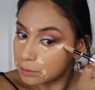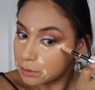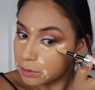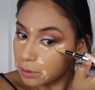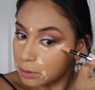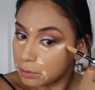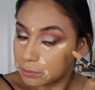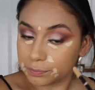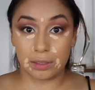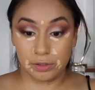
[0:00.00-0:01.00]

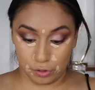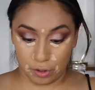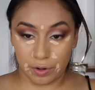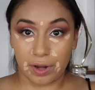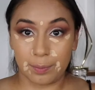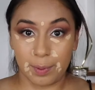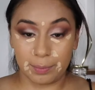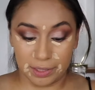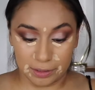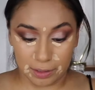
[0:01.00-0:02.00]
so let's hurry up and
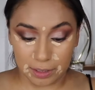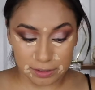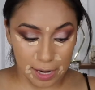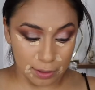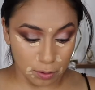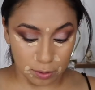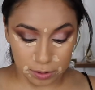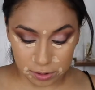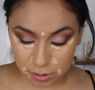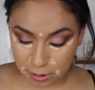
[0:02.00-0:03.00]
blend it because I know
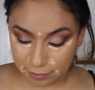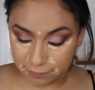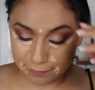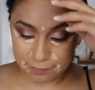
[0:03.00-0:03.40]
if